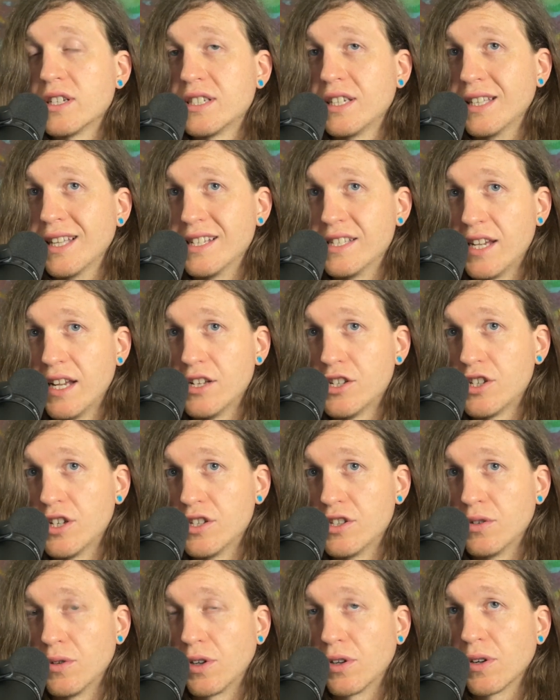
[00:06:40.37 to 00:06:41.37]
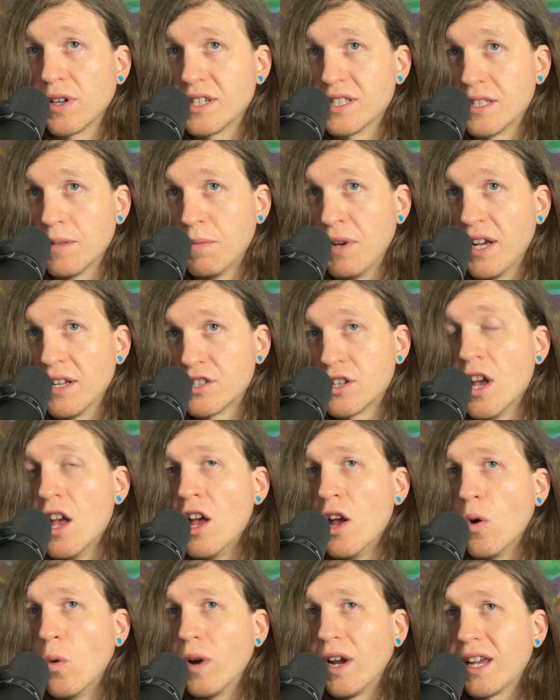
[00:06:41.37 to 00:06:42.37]
tension to increase the pitch,
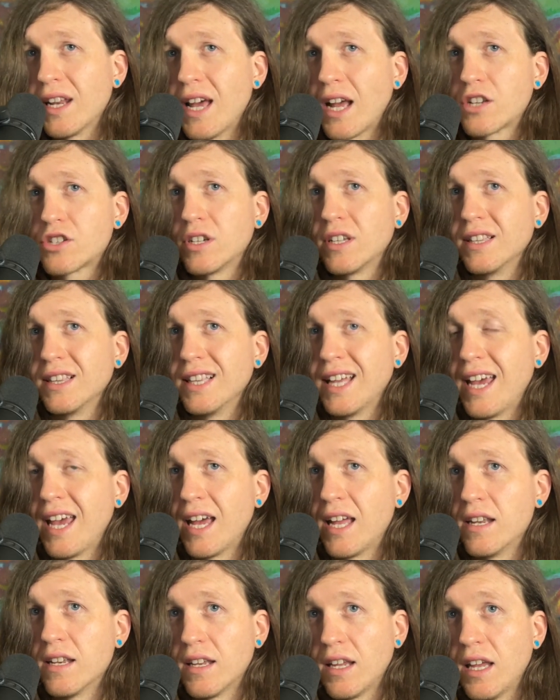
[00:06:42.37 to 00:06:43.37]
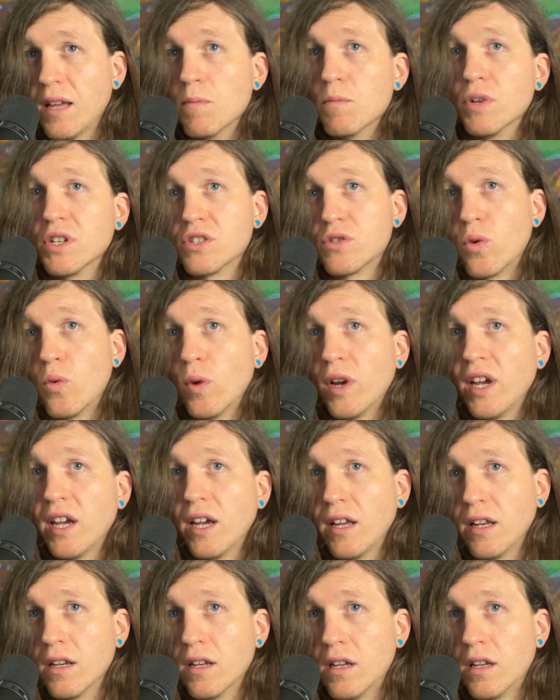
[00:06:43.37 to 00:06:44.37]
we can actually land in
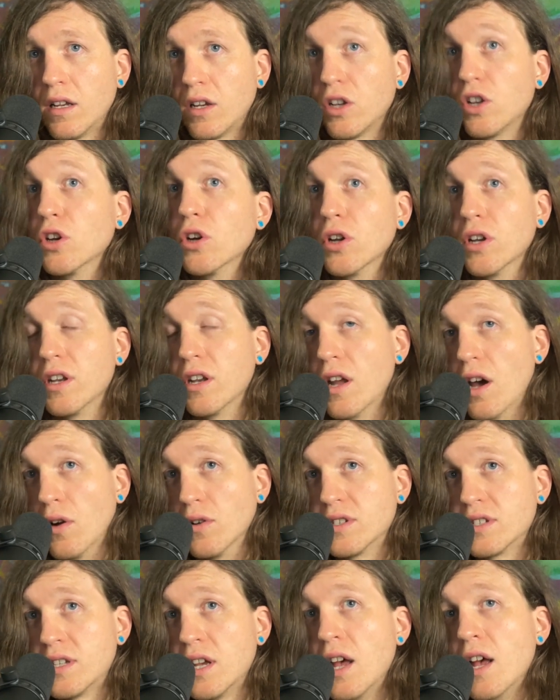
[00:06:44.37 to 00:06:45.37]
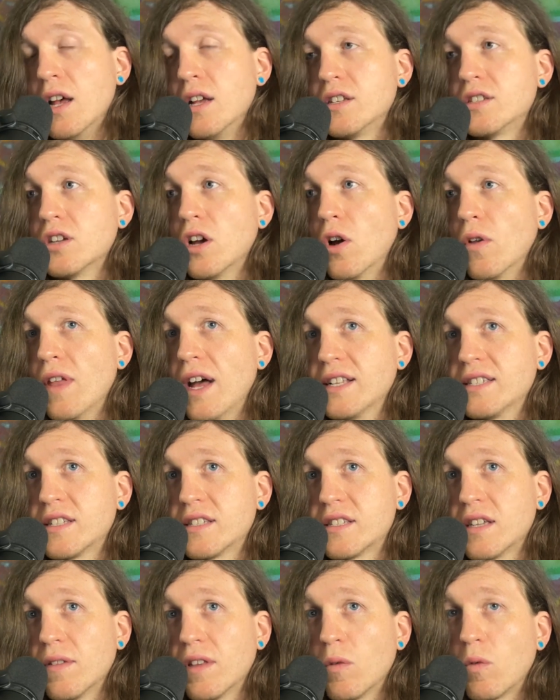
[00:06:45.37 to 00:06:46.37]
between good notes. So that's just
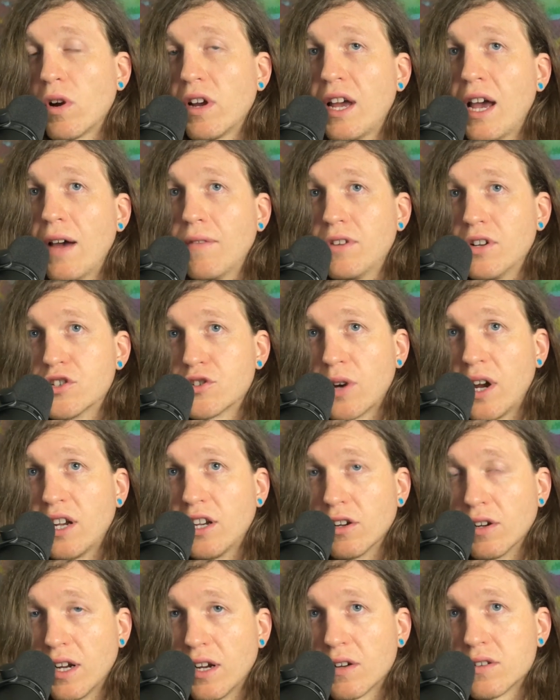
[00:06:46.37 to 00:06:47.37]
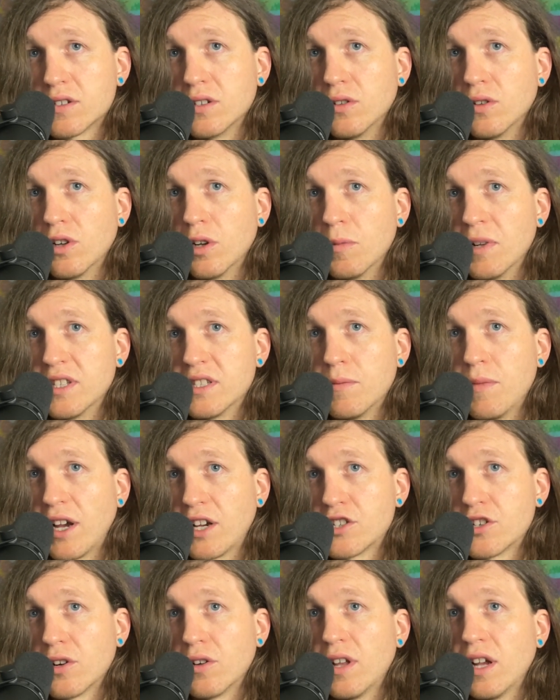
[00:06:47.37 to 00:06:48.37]
something where you have to train your ears a little bit to make
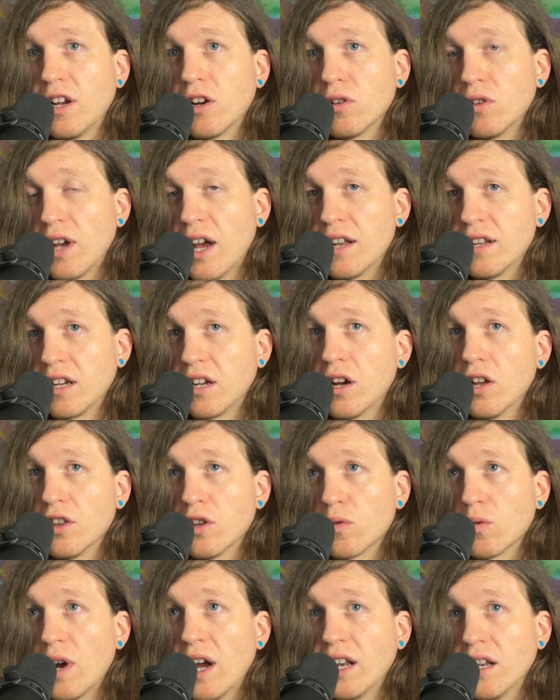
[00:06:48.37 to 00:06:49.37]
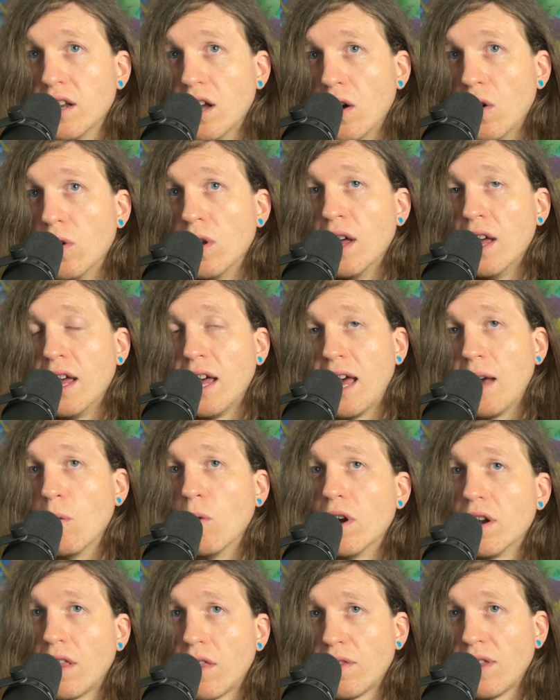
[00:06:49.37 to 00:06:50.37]
sure that you're landing on the right note. And
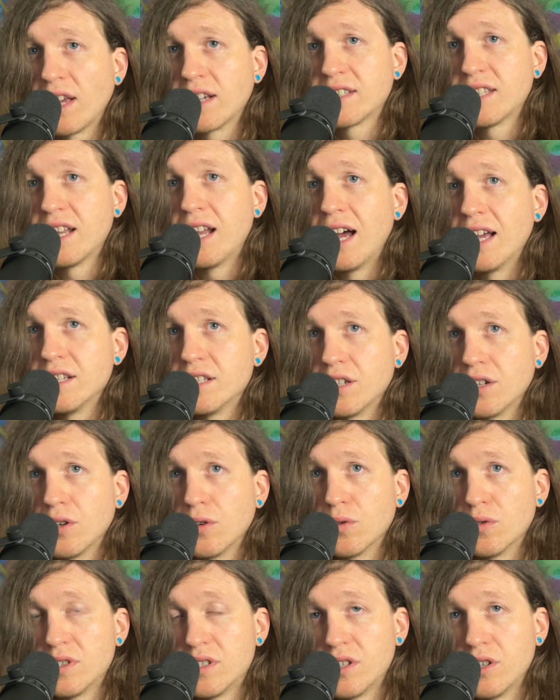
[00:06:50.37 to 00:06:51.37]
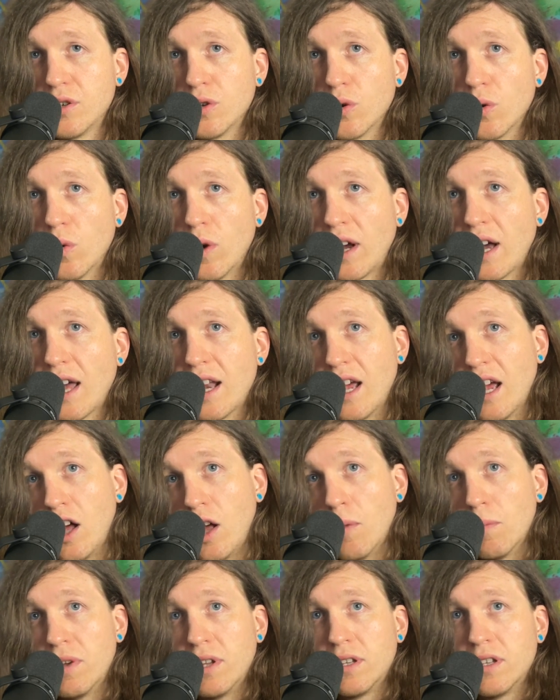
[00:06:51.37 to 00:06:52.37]
one of the things that I do to kind of
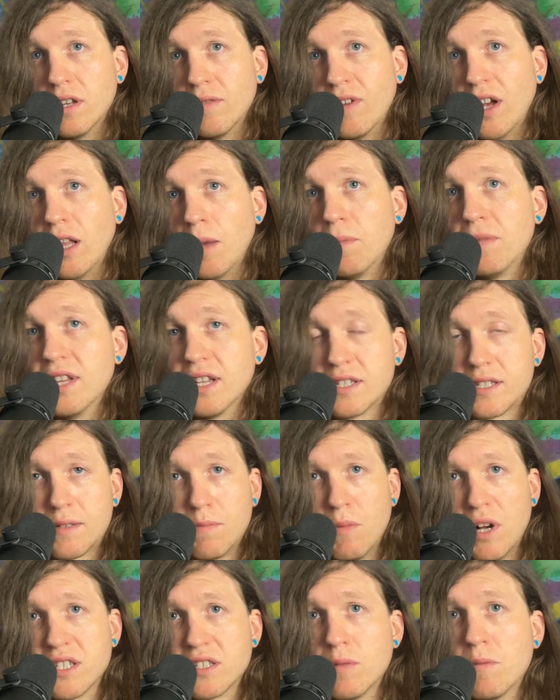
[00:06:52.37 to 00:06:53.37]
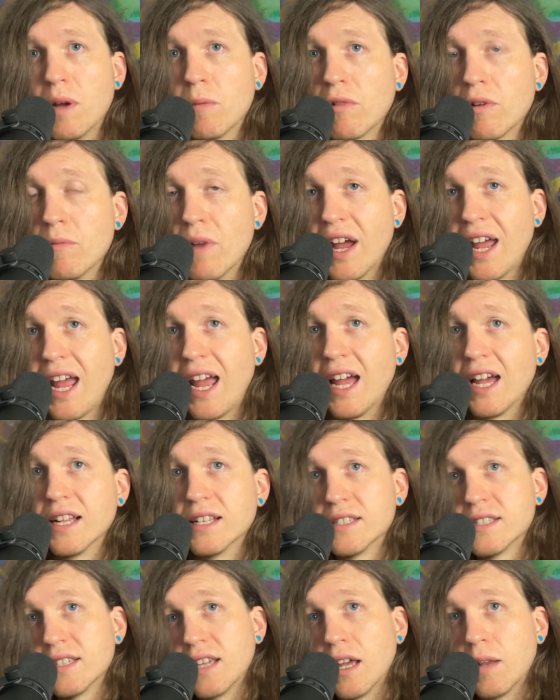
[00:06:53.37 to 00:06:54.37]
help develop this muscle memory in my
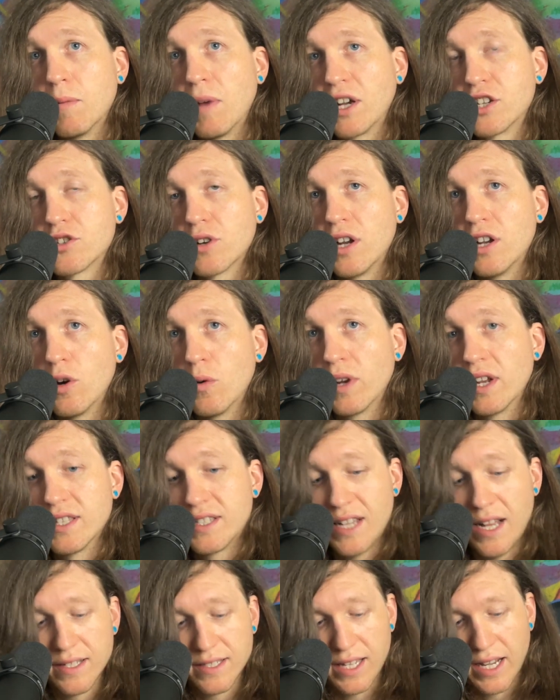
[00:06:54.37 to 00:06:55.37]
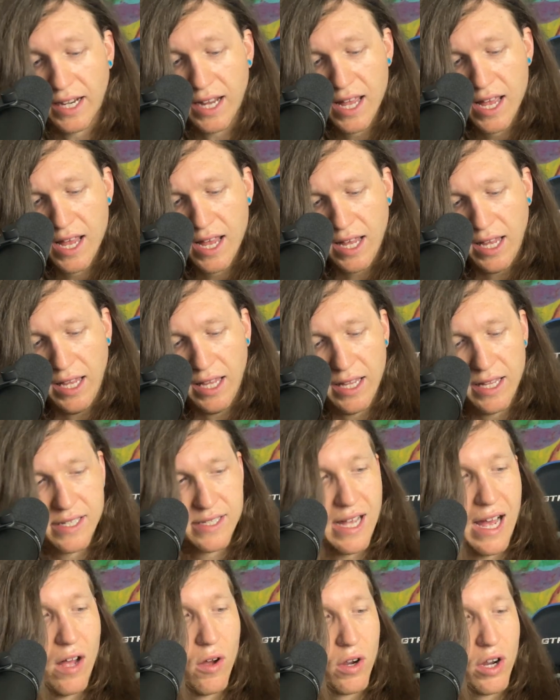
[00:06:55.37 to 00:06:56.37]
hands and make sure I know what it sounds like is
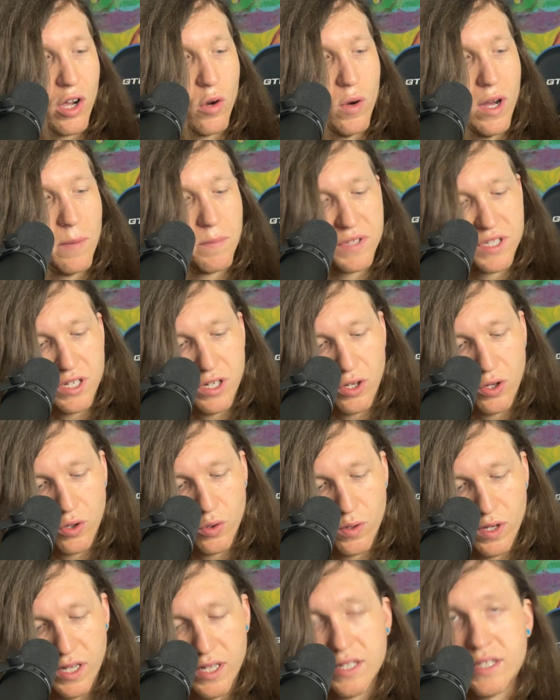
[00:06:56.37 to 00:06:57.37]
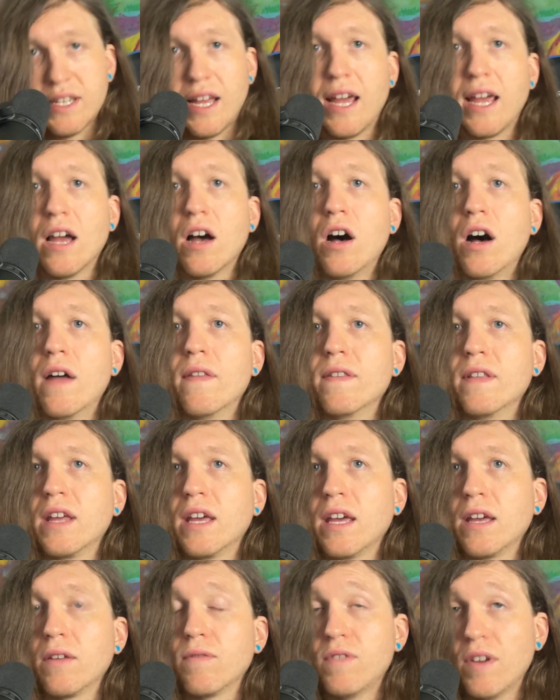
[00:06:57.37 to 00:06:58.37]
I'll go up to, say, on
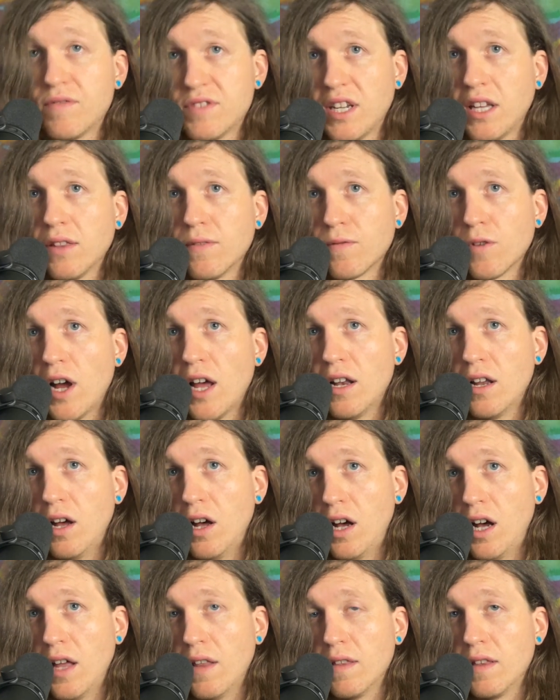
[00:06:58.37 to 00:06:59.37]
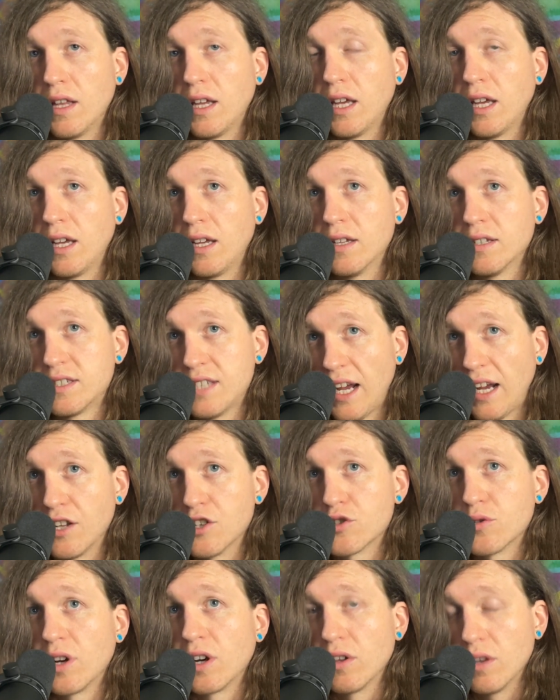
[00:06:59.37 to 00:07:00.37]
the 15th fret on the 2nd
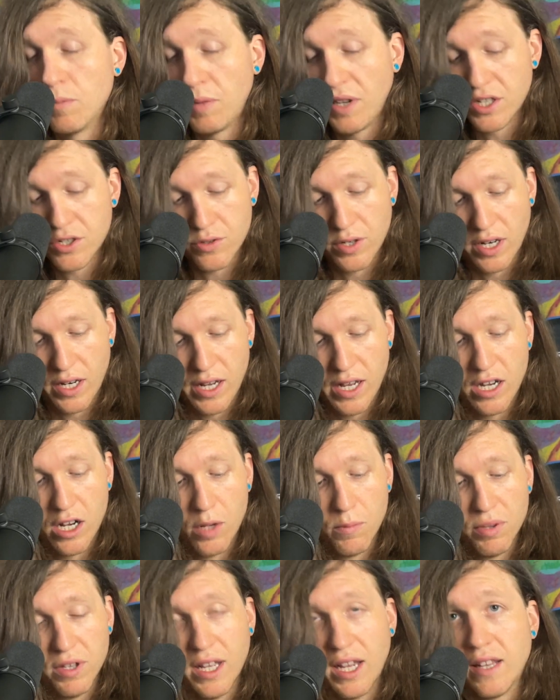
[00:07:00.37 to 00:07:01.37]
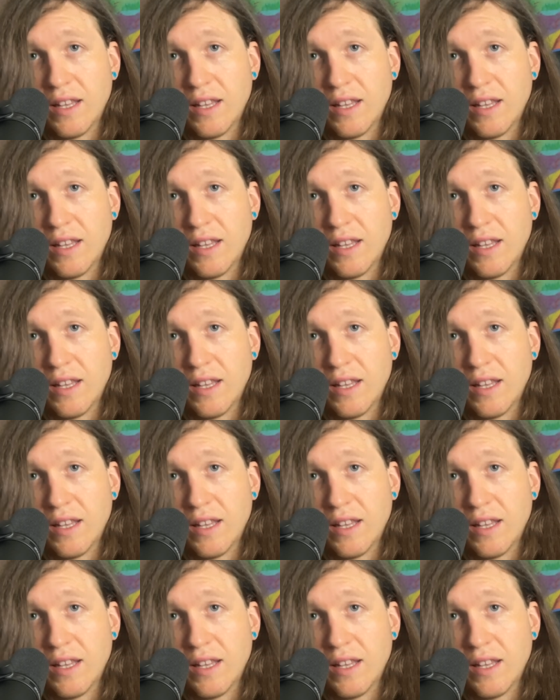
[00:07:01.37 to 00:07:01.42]
string of the B string, and I'll play the